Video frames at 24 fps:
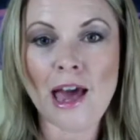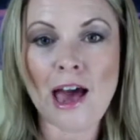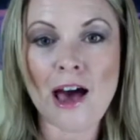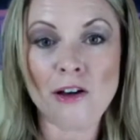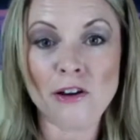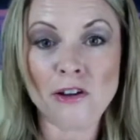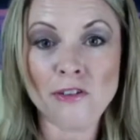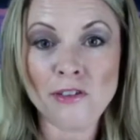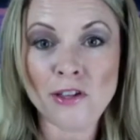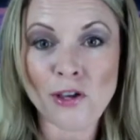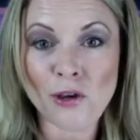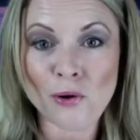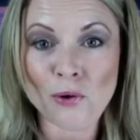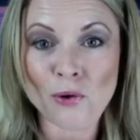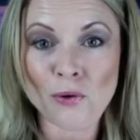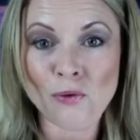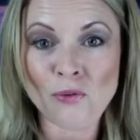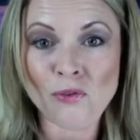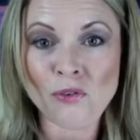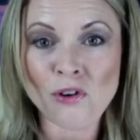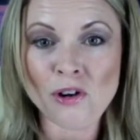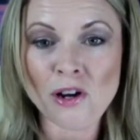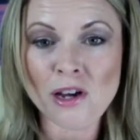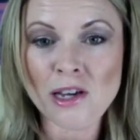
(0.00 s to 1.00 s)
out of the
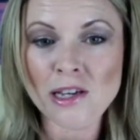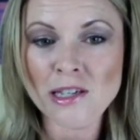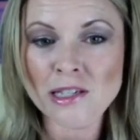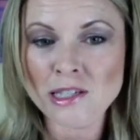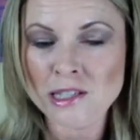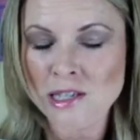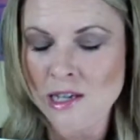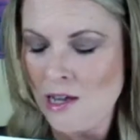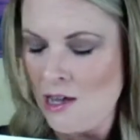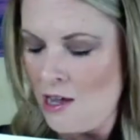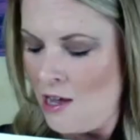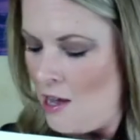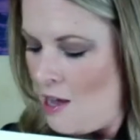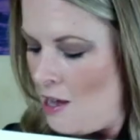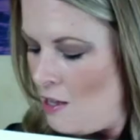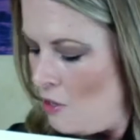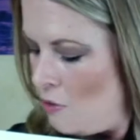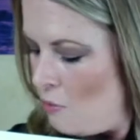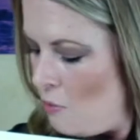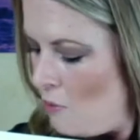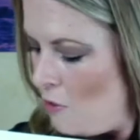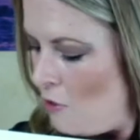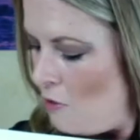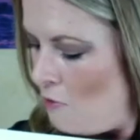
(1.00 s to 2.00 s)
ovaries
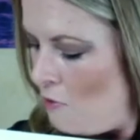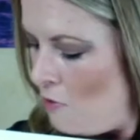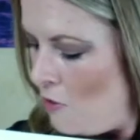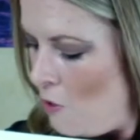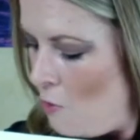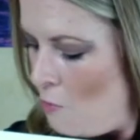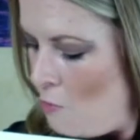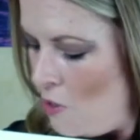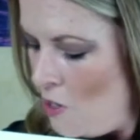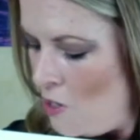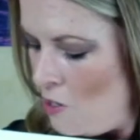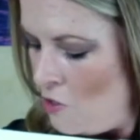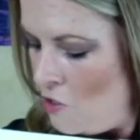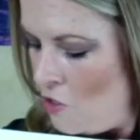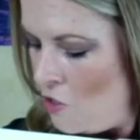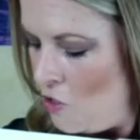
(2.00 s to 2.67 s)
through the fallopian